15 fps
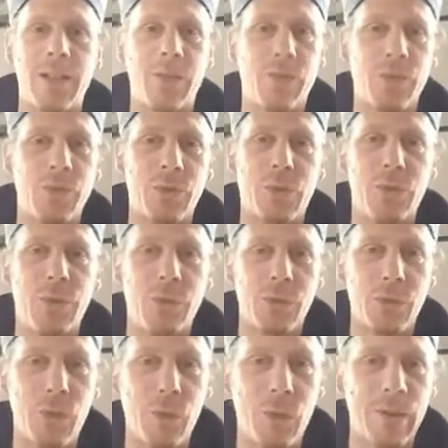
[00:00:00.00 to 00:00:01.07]
If
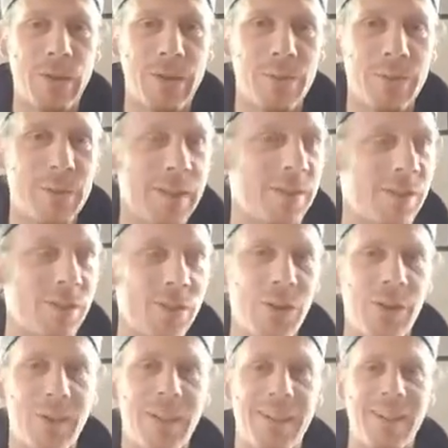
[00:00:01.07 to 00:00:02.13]
you know what this means,
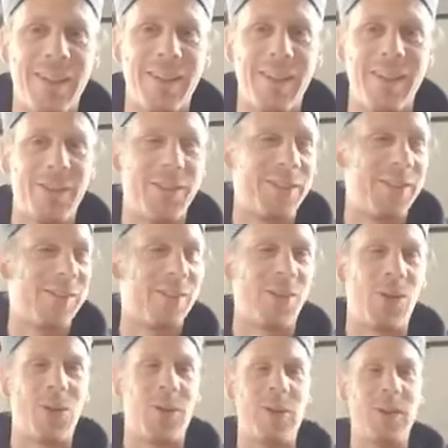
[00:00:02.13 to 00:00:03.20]
that is
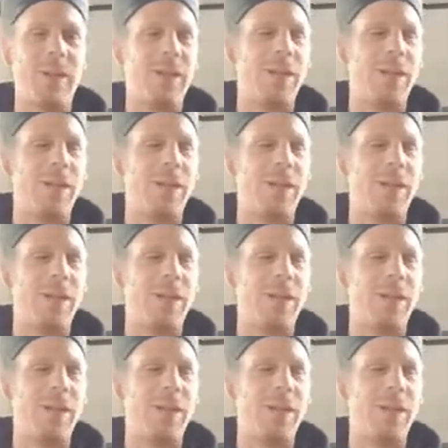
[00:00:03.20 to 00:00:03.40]
all.